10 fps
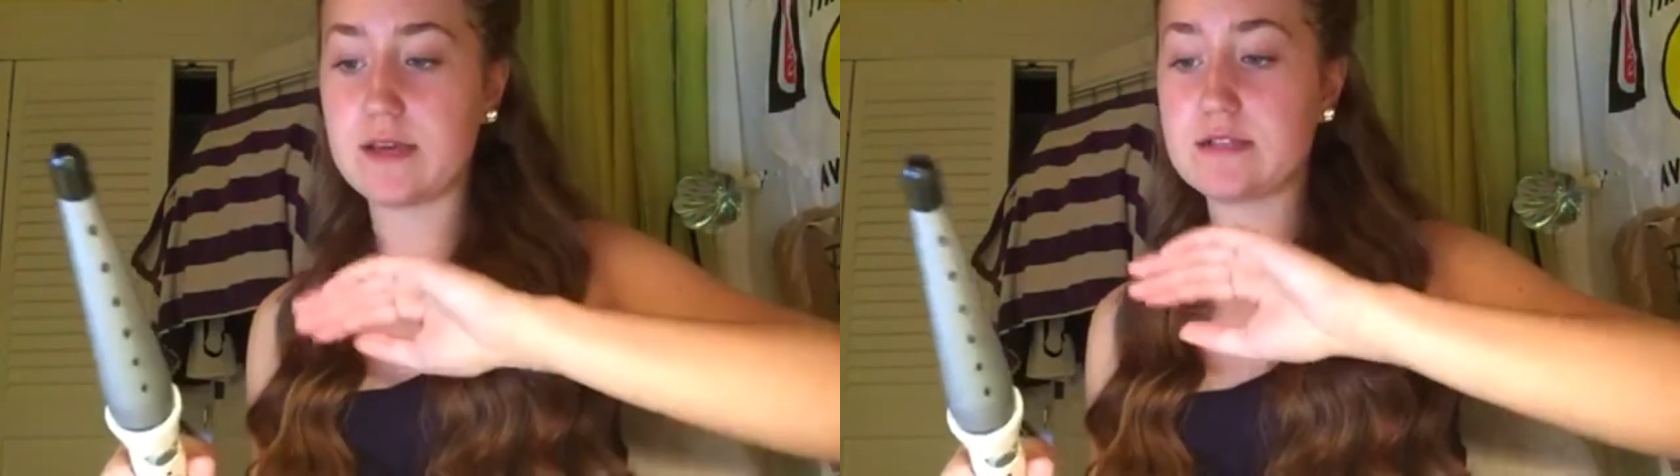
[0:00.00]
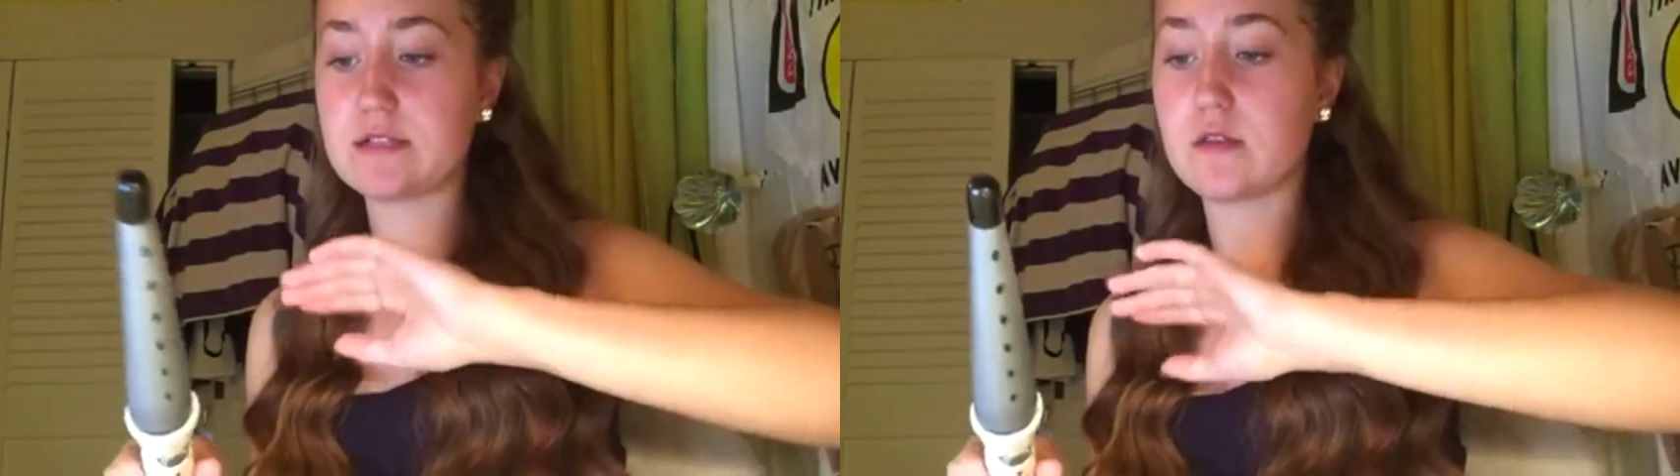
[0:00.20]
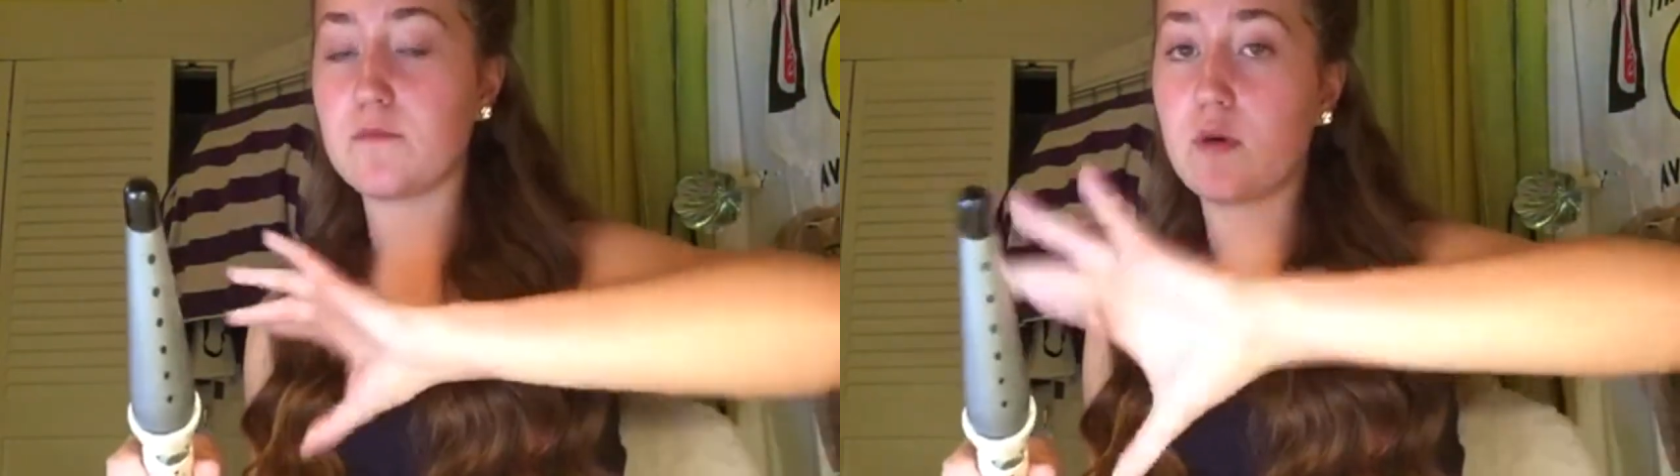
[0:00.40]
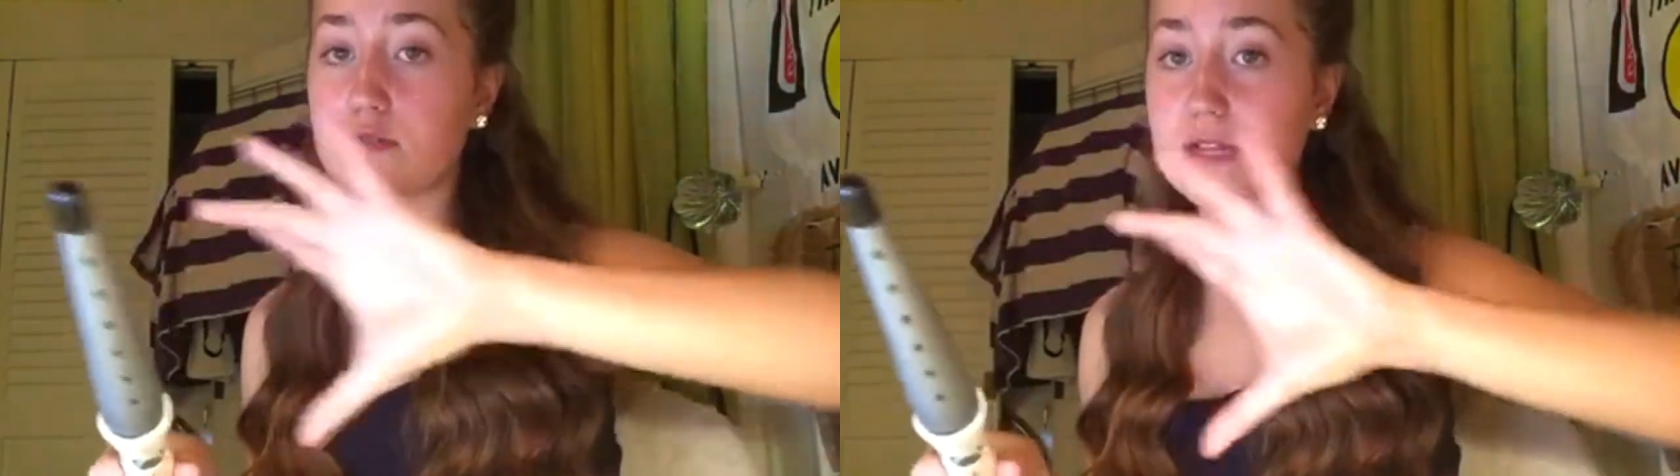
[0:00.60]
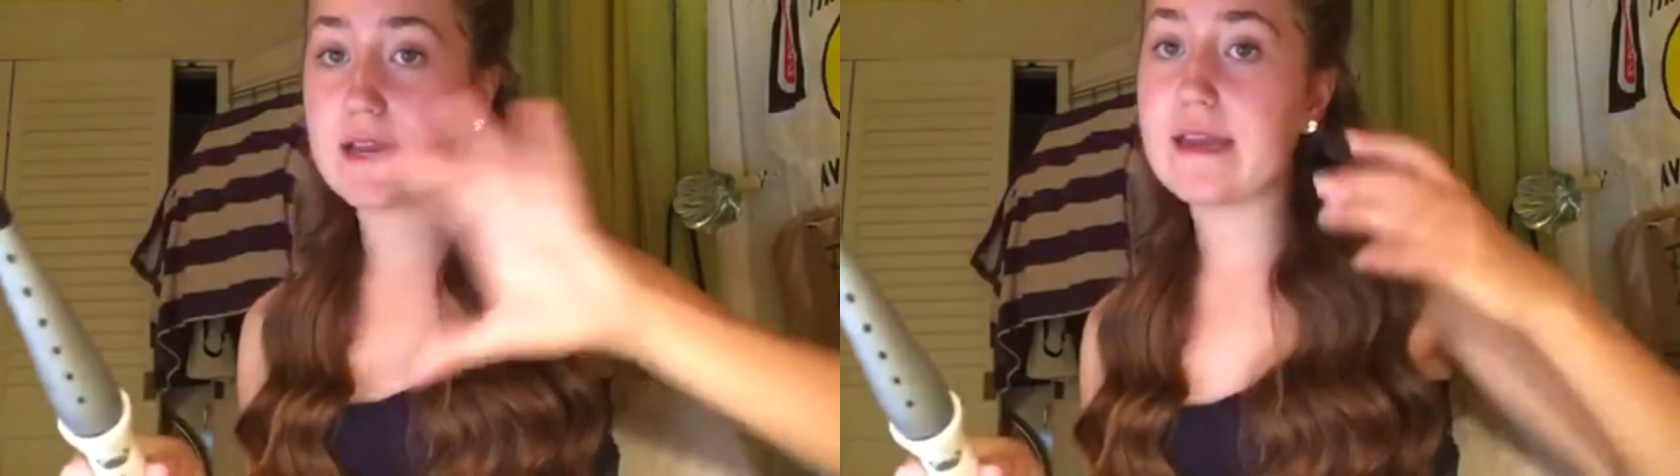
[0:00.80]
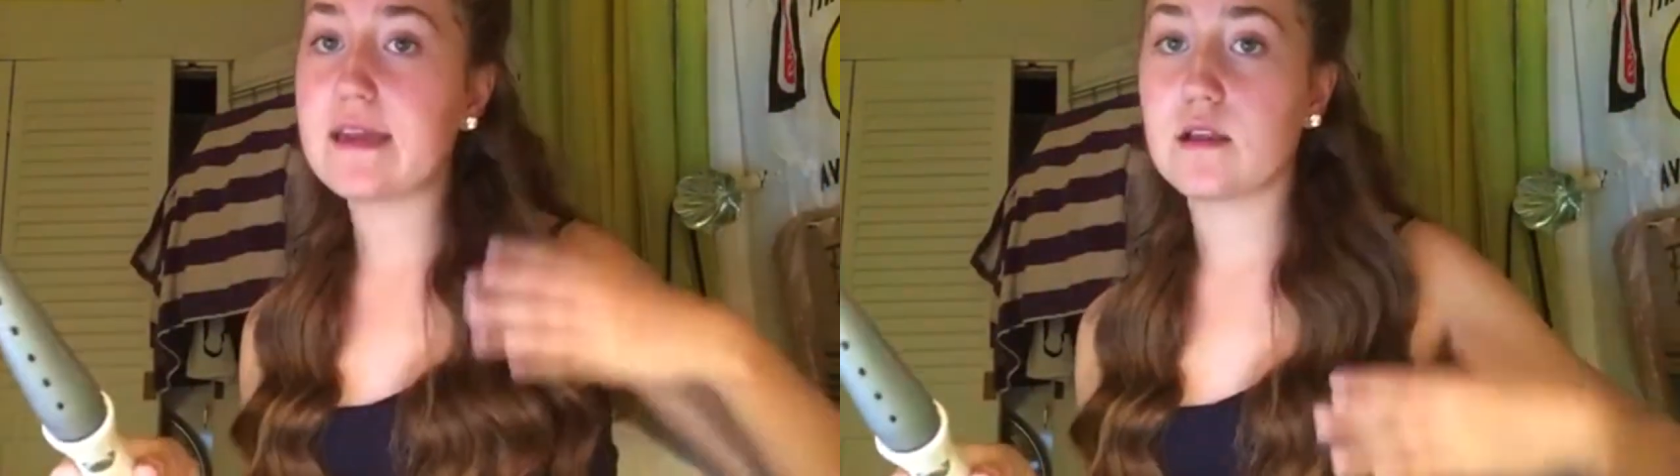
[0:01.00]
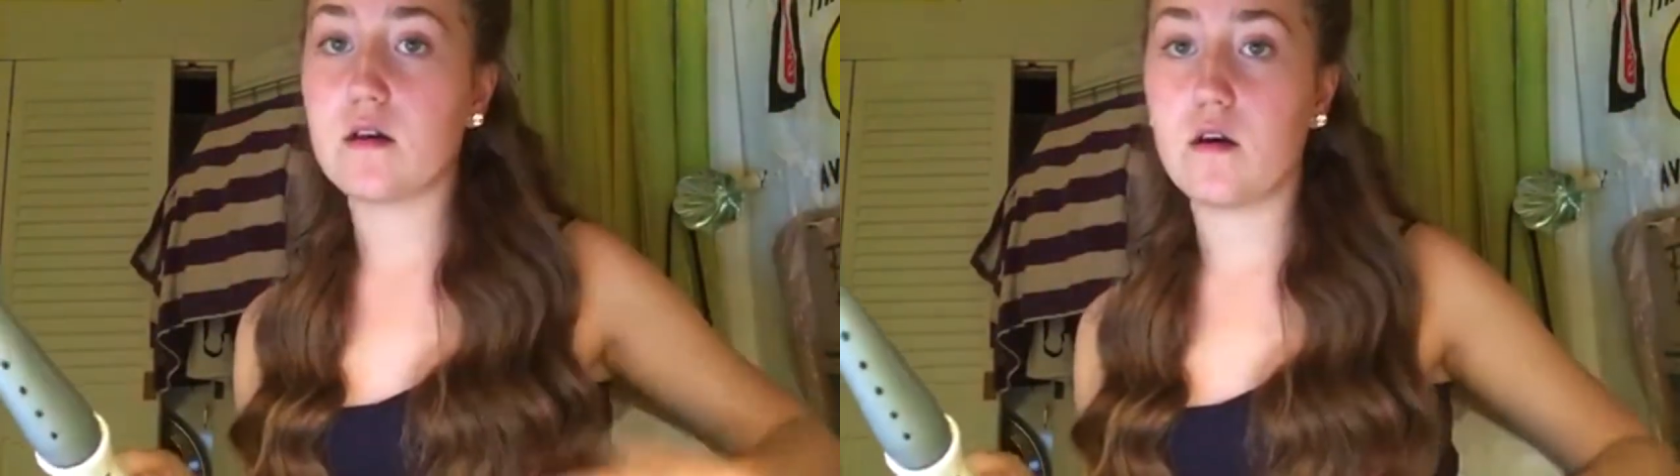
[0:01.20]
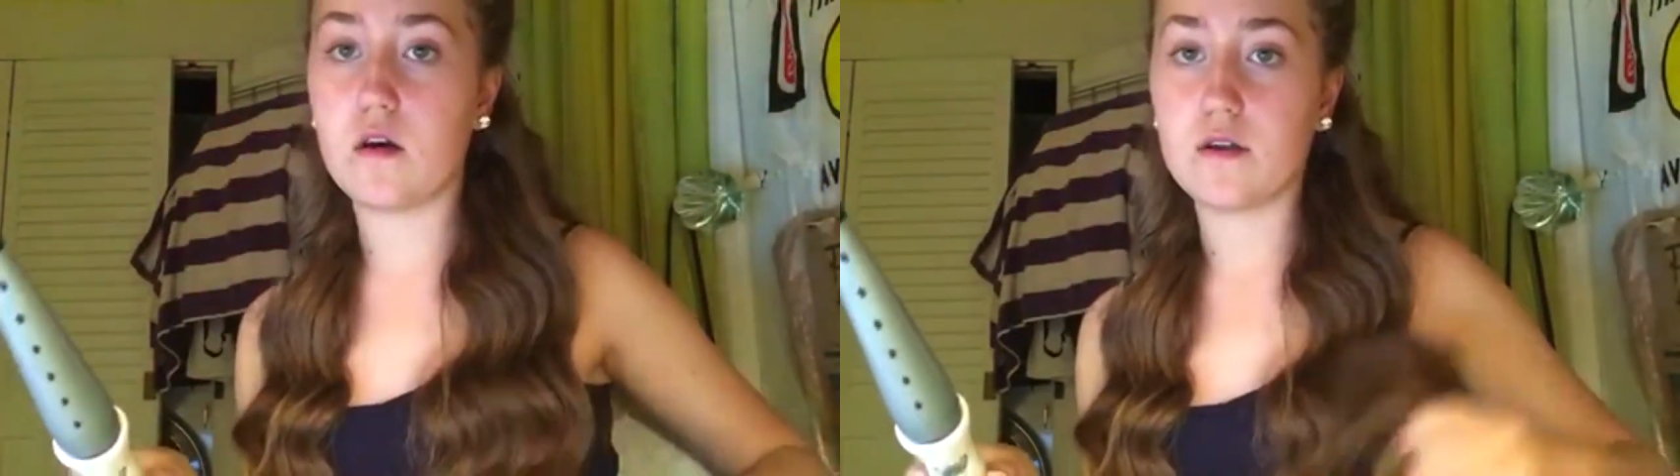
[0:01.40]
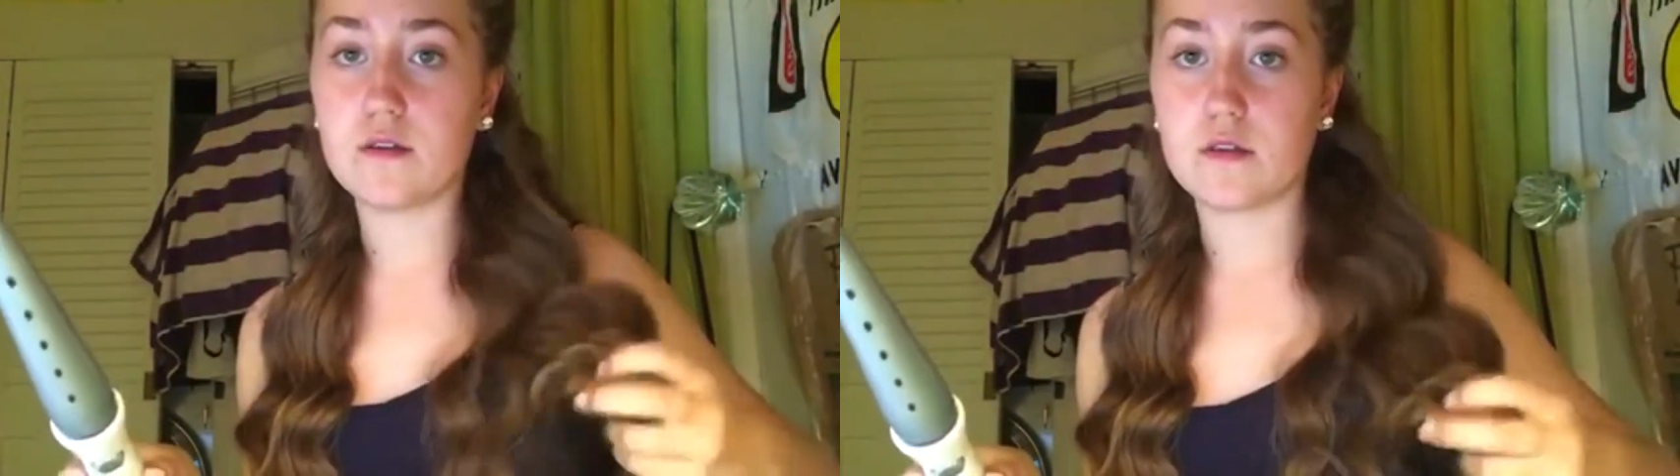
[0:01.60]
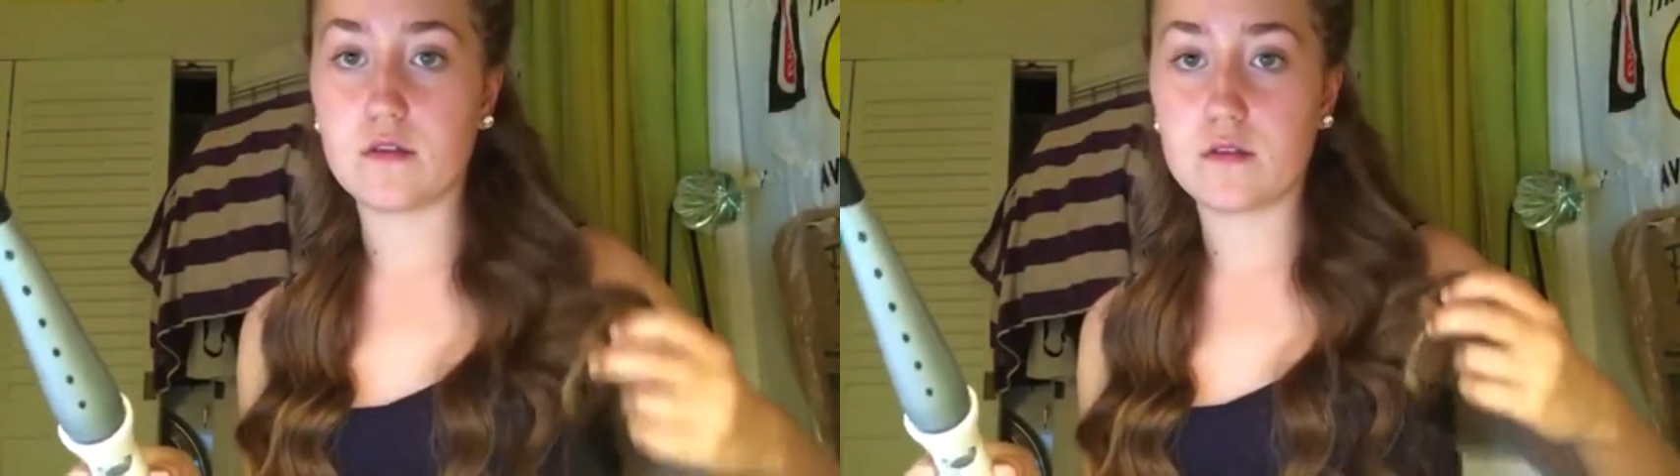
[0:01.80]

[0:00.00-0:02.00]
it's the most heat on